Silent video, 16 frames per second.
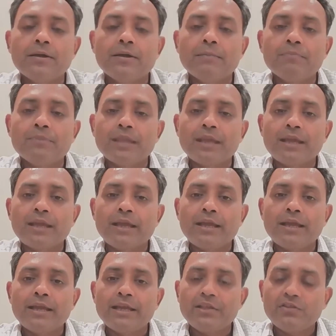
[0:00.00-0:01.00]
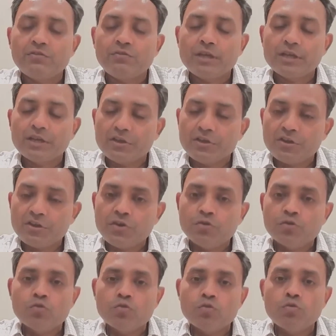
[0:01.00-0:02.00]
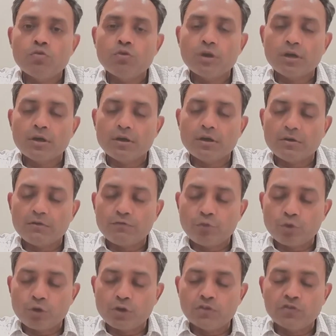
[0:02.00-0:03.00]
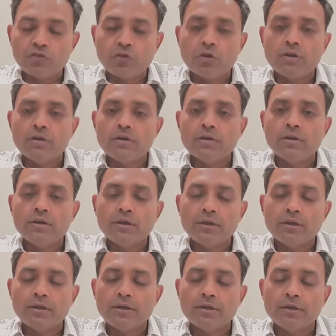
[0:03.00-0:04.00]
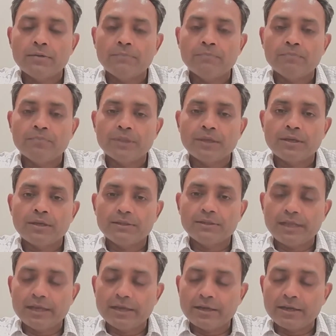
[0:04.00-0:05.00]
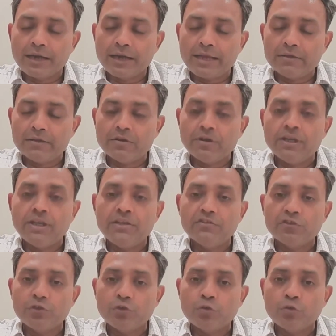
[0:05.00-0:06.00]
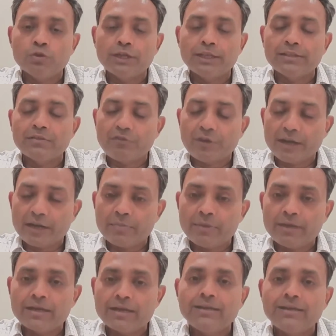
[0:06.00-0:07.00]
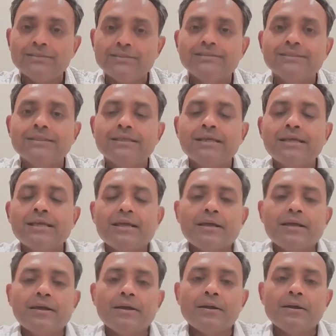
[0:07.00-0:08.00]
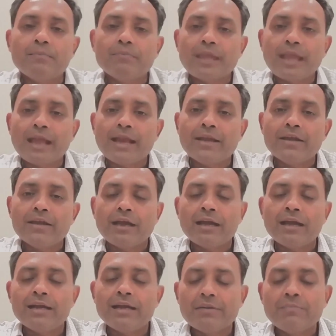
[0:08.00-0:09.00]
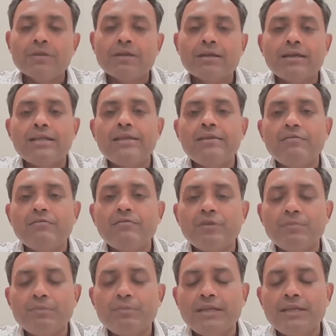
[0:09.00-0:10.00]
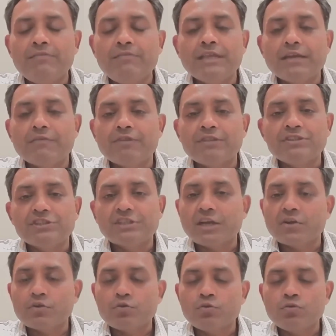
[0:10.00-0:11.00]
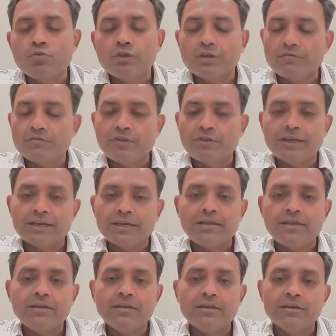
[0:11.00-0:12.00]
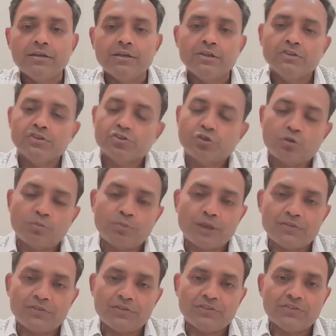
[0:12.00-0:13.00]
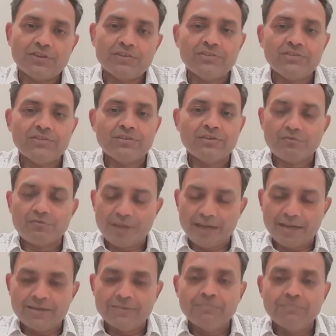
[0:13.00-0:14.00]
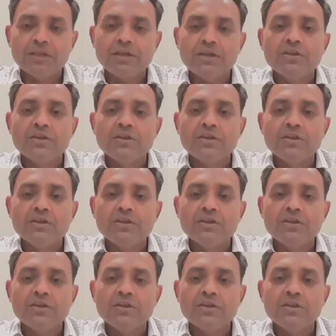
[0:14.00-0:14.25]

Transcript: And hence we continue to focus on the underlying earnings growth and the fundamentals. And ultimately, we believe that will start to reflect in stock prices as well.